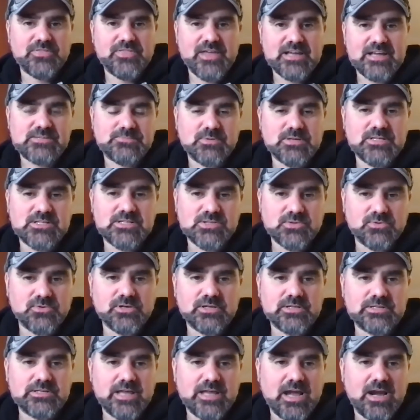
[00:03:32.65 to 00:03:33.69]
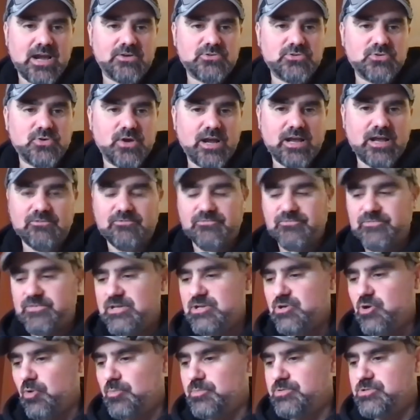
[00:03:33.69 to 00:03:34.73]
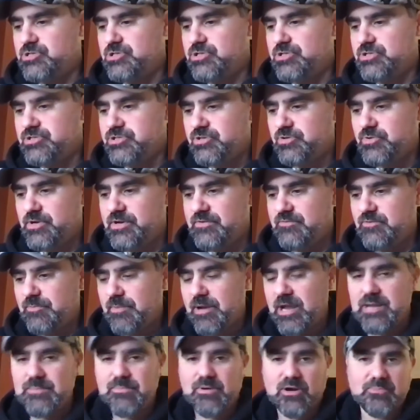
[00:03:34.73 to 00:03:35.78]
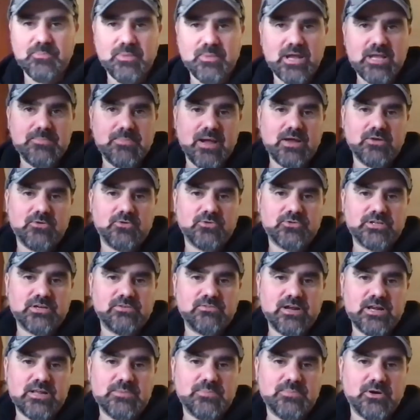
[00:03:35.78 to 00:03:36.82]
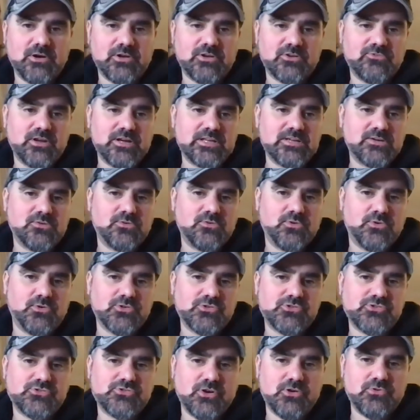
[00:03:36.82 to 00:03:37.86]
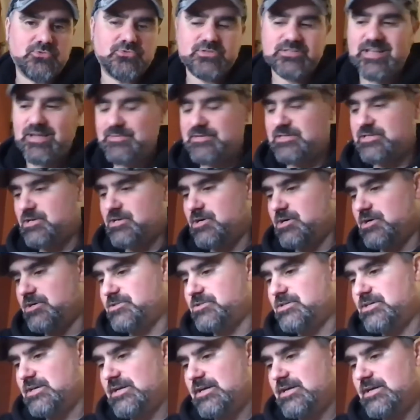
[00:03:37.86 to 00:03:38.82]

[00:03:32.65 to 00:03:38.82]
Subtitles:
That's been sorted now. You have the option to either pay by PayPal or directly by credit or stroke debit card.